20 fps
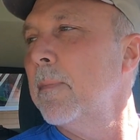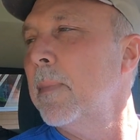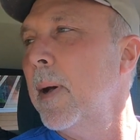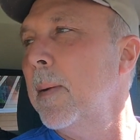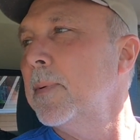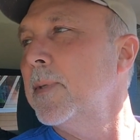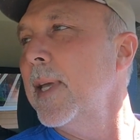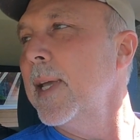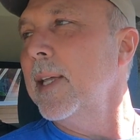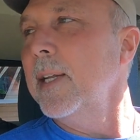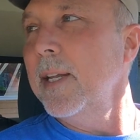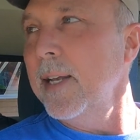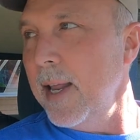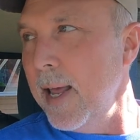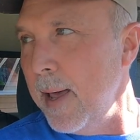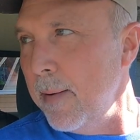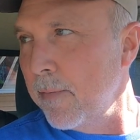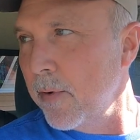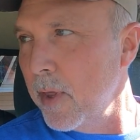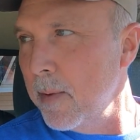the pup's taking a
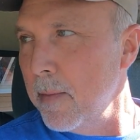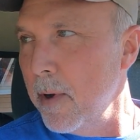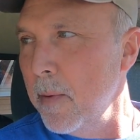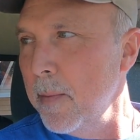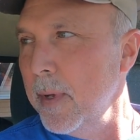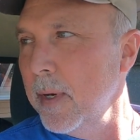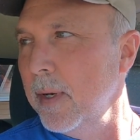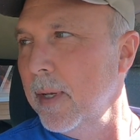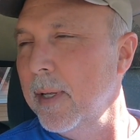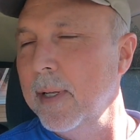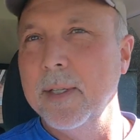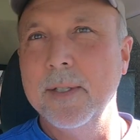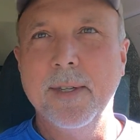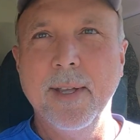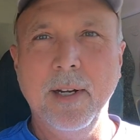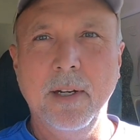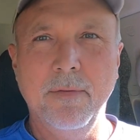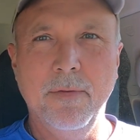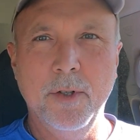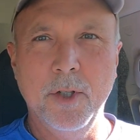nap for the moment.
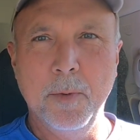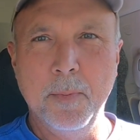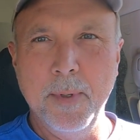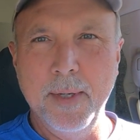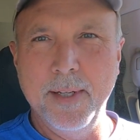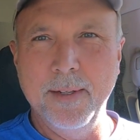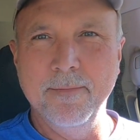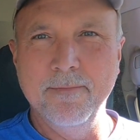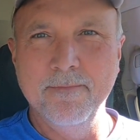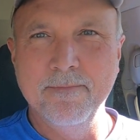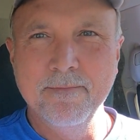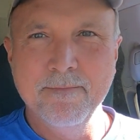Let's take her for a spin.